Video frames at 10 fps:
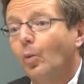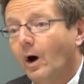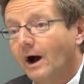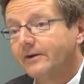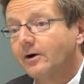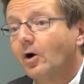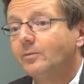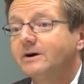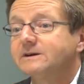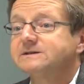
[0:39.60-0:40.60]
why they're
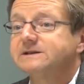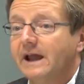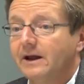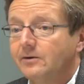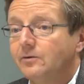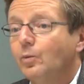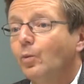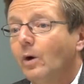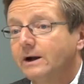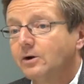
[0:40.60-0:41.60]
homeless
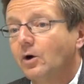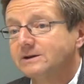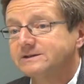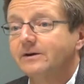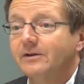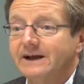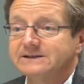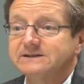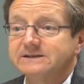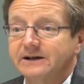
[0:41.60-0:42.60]
and what caused their
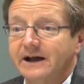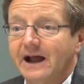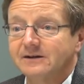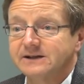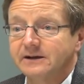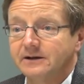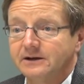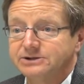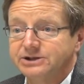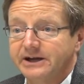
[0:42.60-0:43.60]
last housing
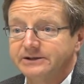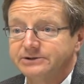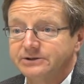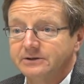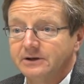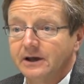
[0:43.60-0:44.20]
change.